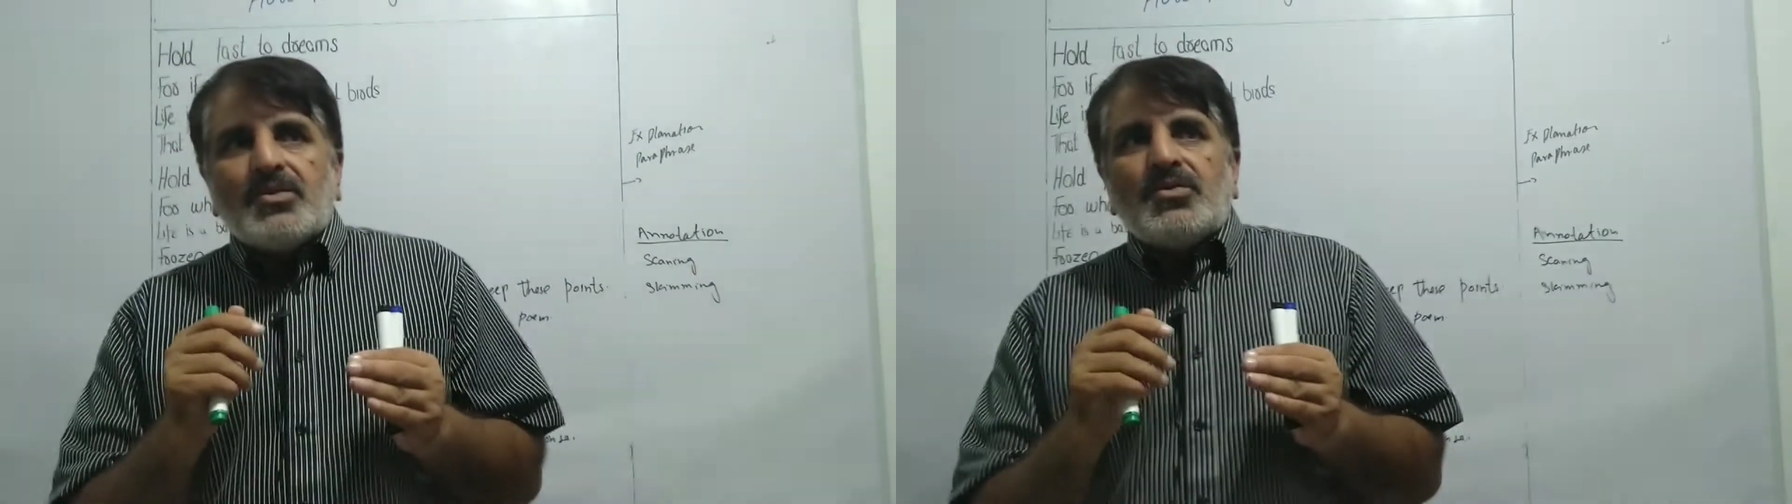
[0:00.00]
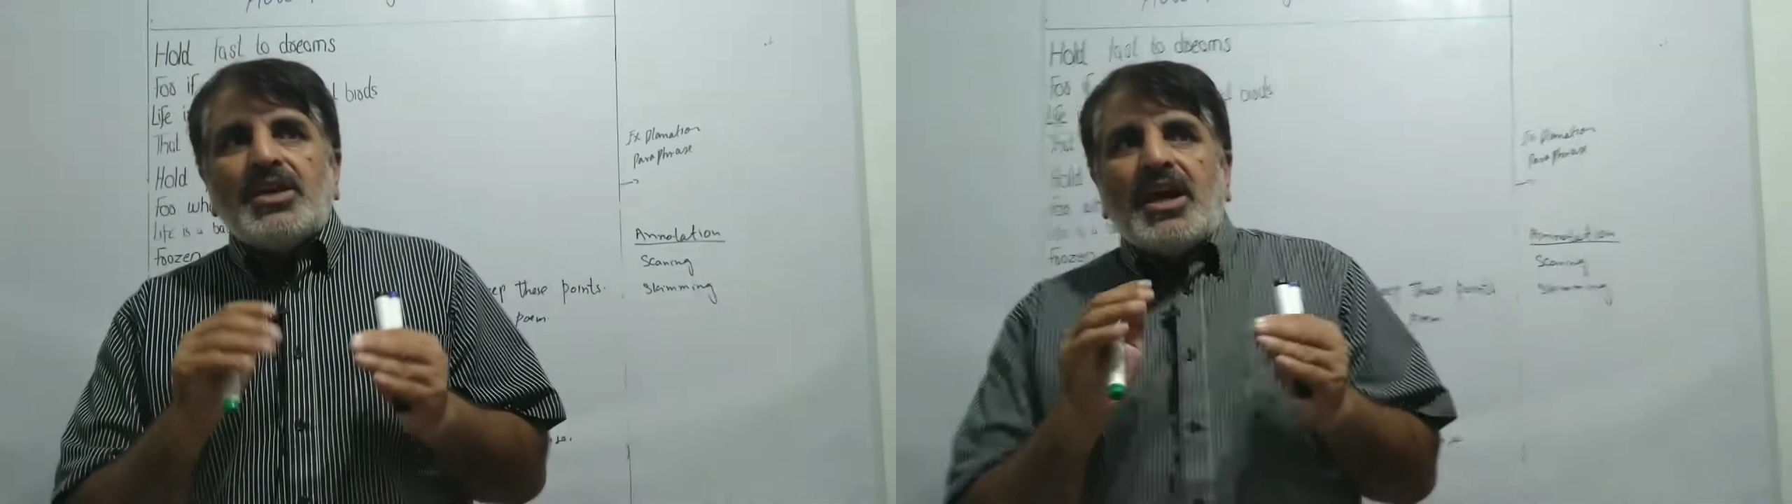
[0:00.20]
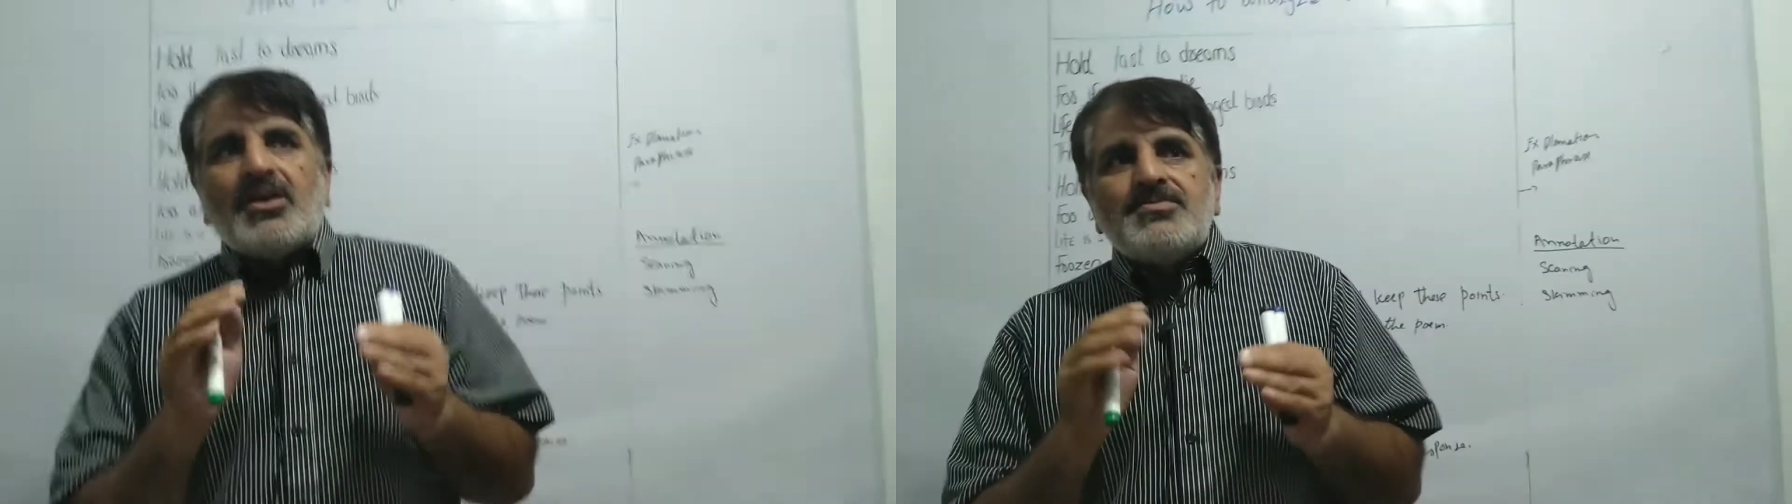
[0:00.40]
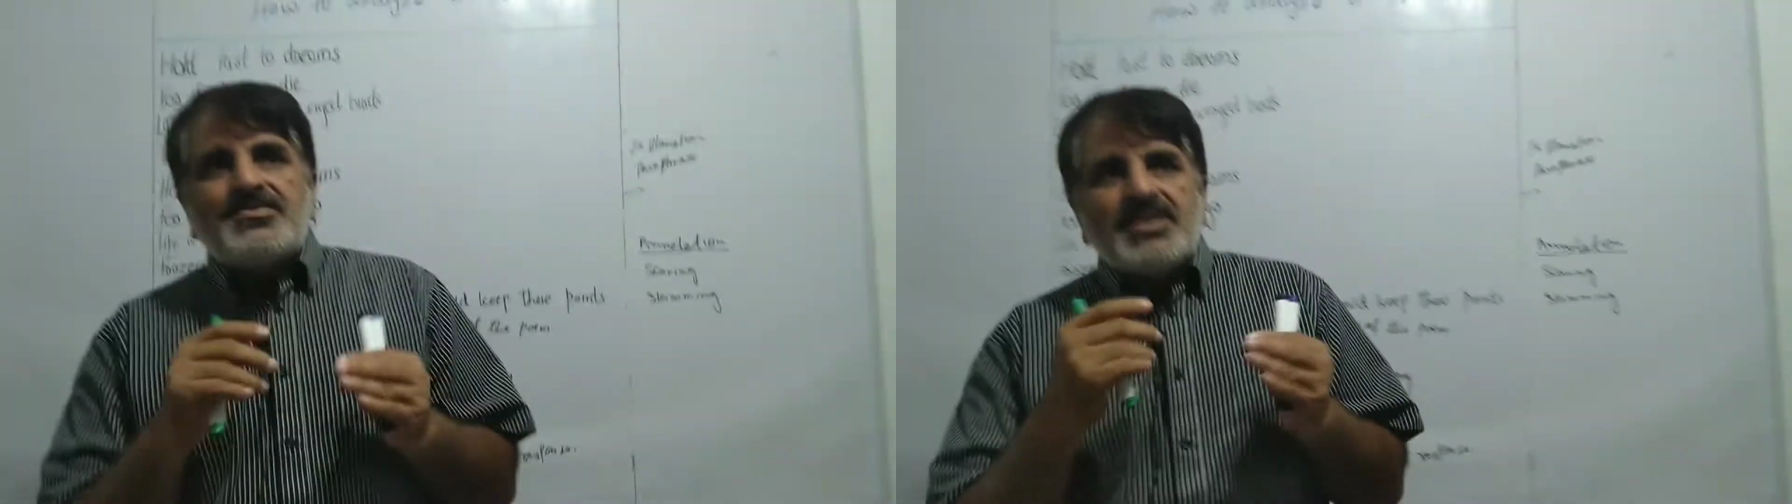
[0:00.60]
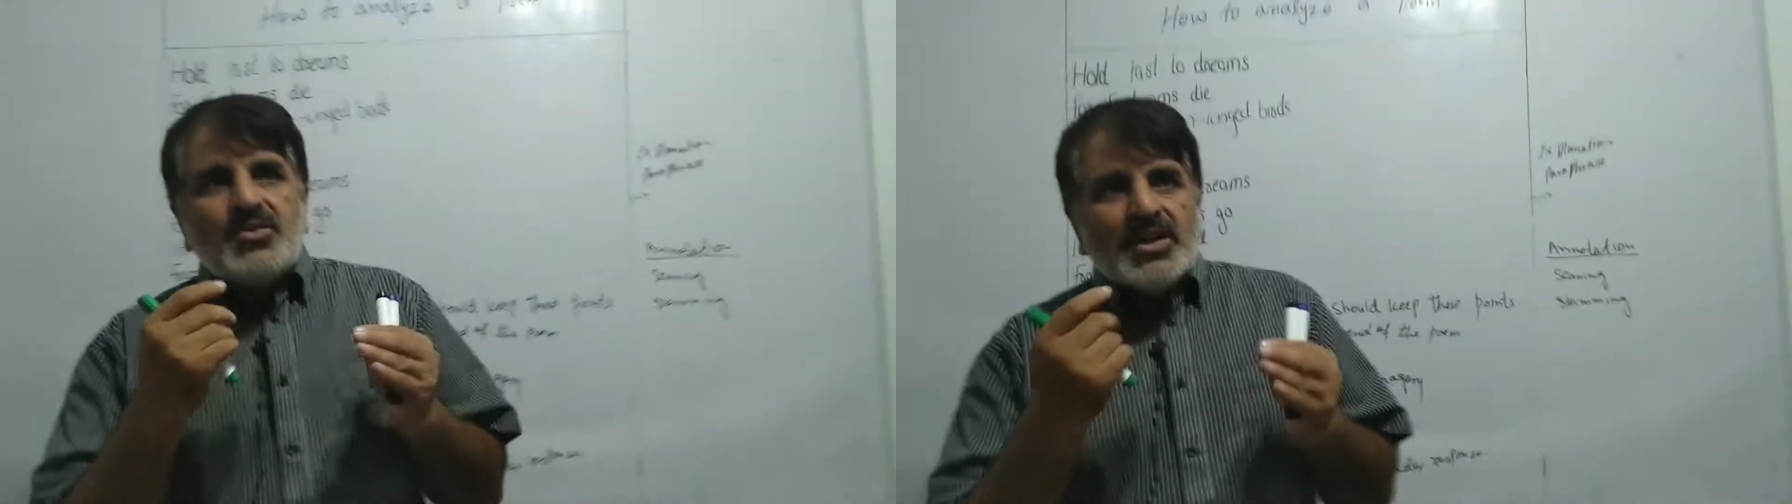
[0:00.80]
we have
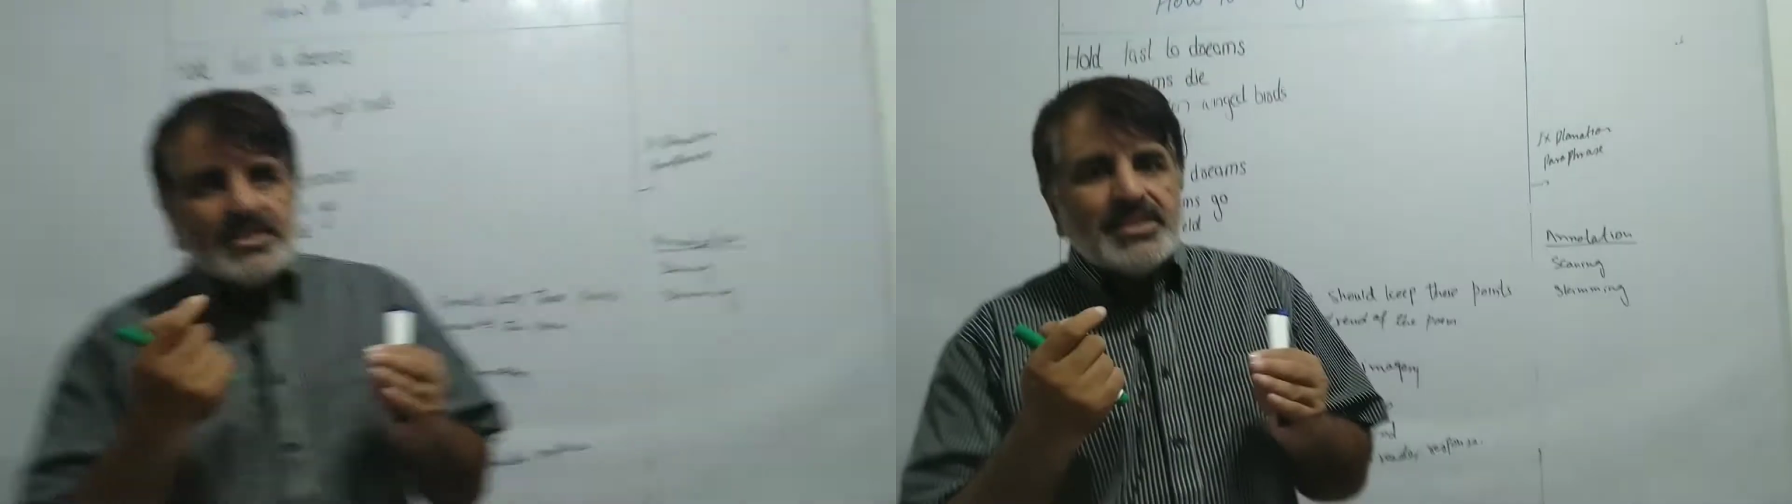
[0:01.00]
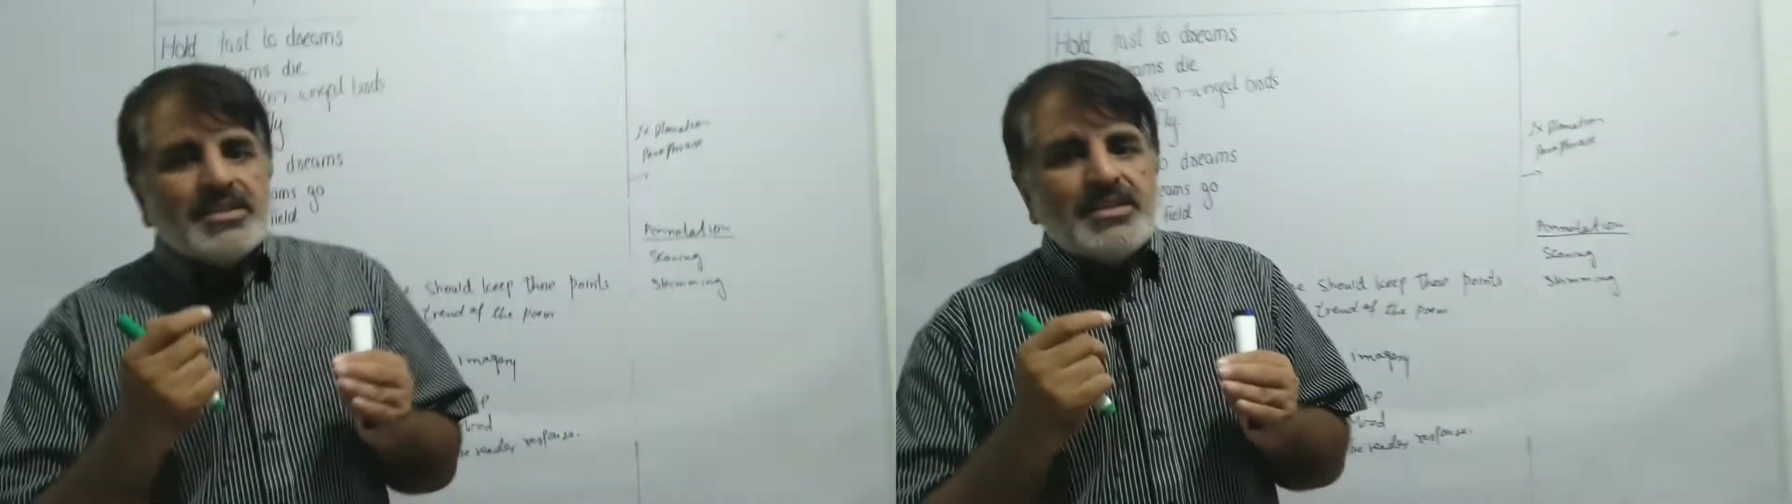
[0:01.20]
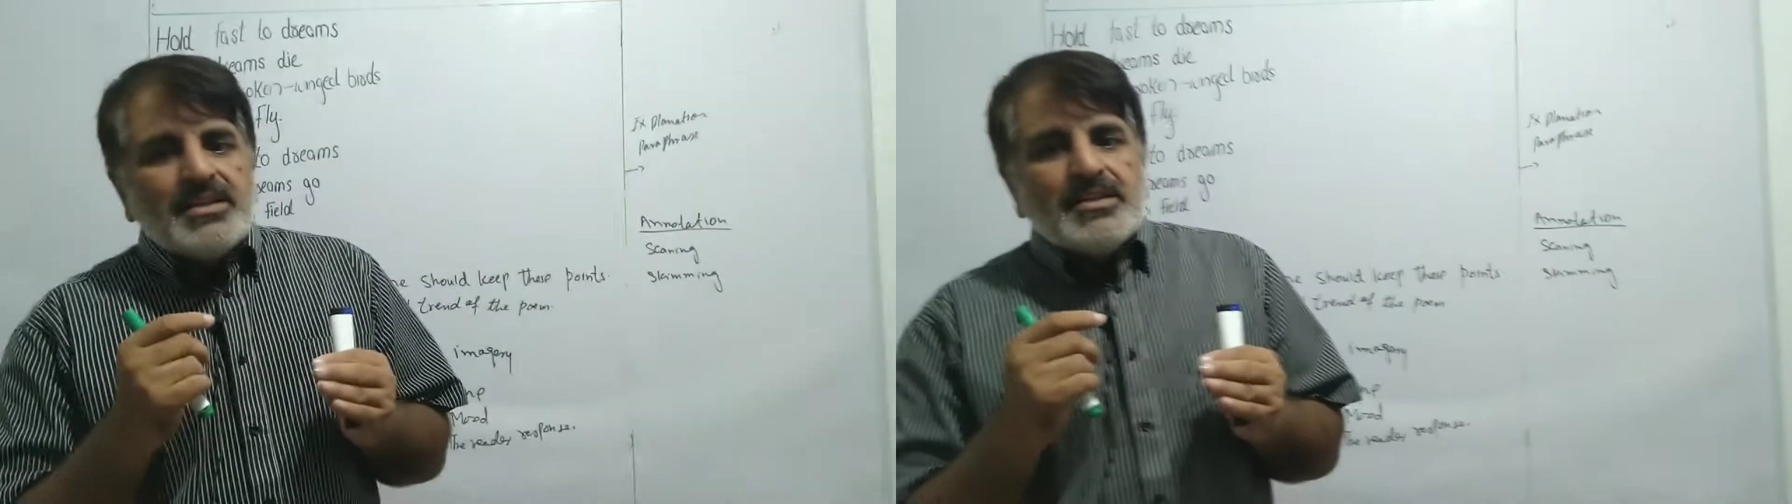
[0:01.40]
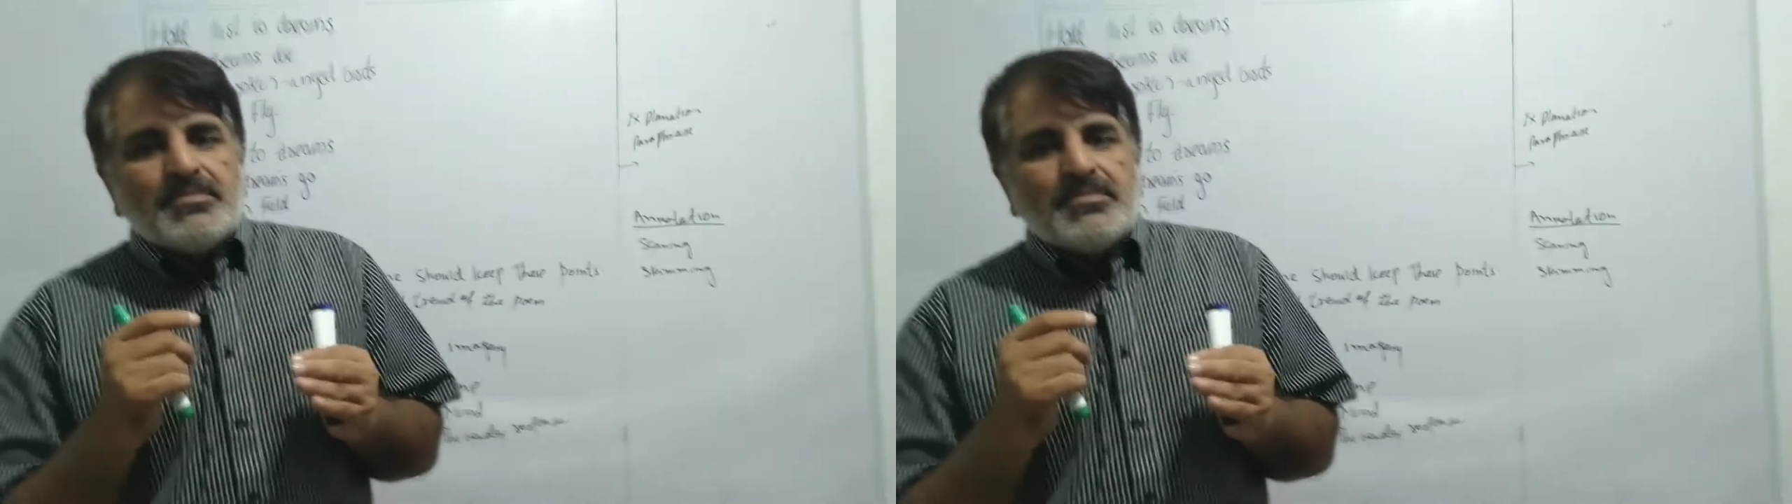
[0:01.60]
free verse,